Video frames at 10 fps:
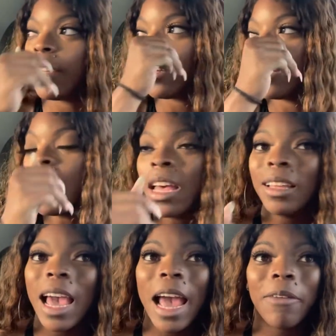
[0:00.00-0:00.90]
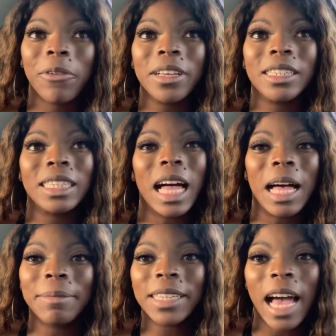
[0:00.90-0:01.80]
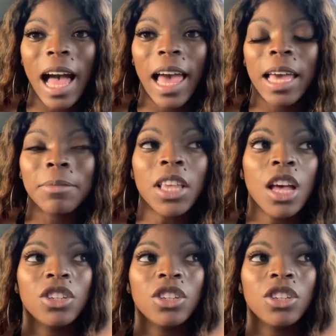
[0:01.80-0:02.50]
or every sometimes,